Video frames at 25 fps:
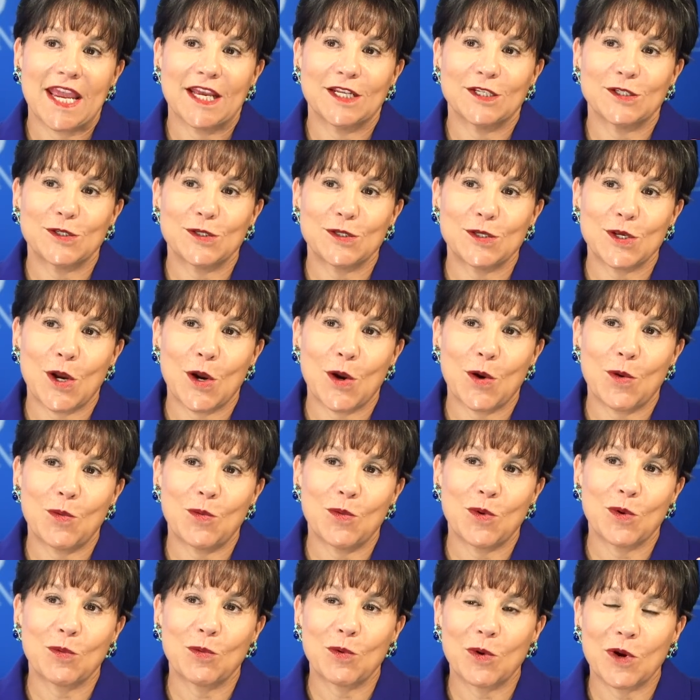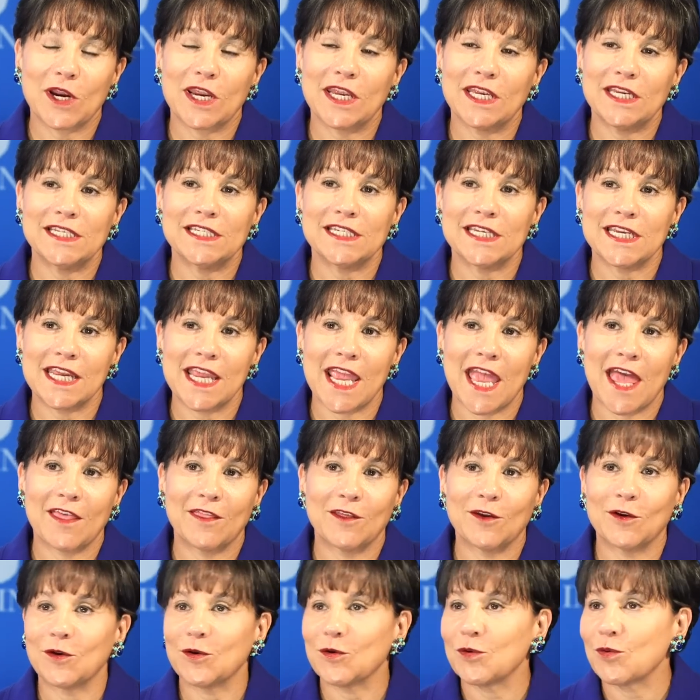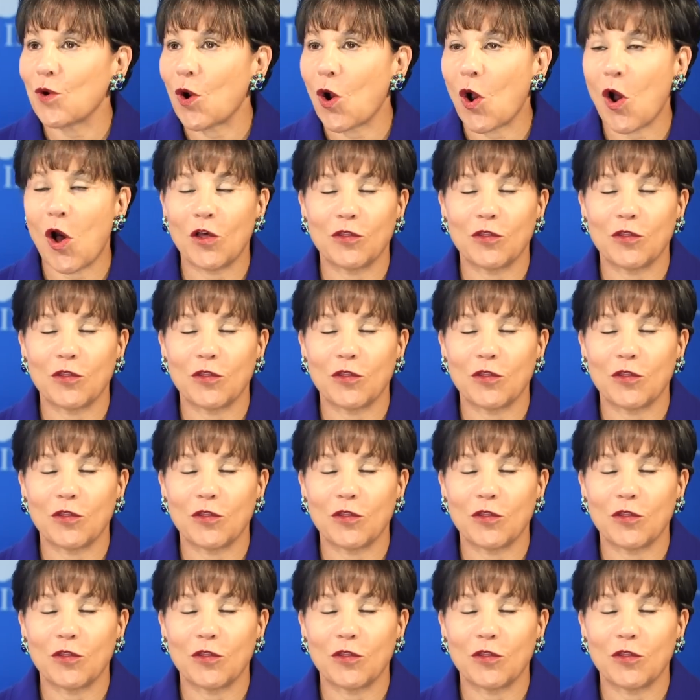And so we're working together,